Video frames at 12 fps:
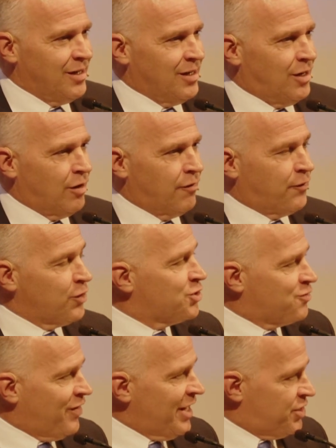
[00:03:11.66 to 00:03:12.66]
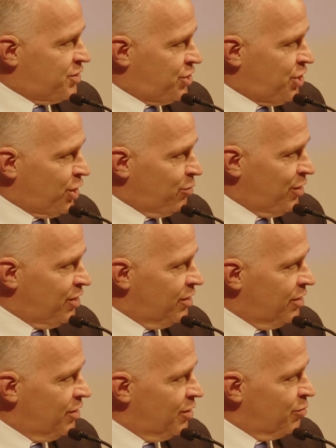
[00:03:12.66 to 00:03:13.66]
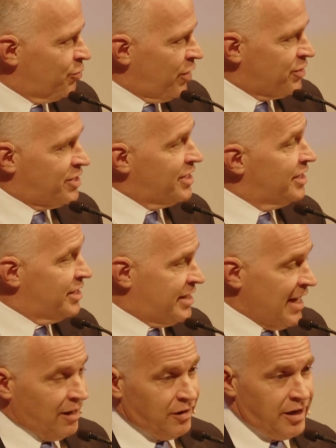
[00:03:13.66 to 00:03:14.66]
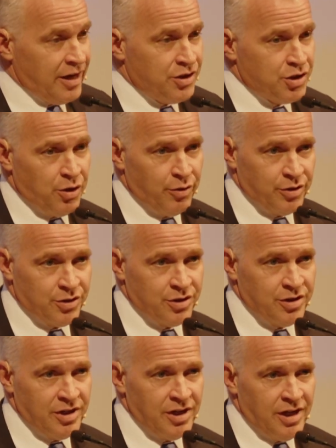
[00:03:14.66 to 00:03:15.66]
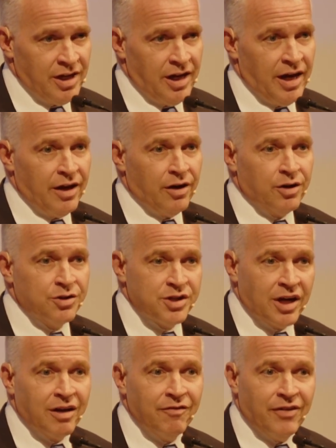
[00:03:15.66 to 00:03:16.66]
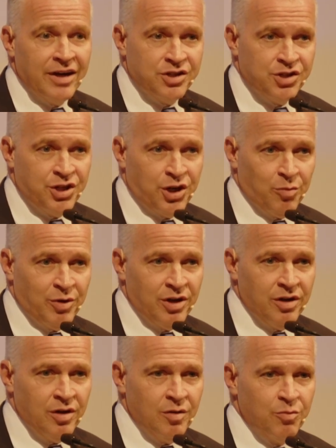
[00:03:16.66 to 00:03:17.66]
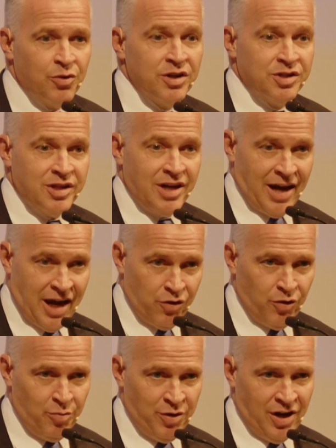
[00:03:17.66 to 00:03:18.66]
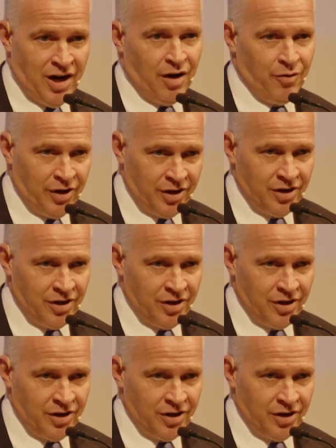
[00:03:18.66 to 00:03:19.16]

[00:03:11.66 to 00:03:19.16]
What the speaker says: our first vice chairman, President Dallin H. Oaks, and our second vice chairman, President Henry B. Eyring.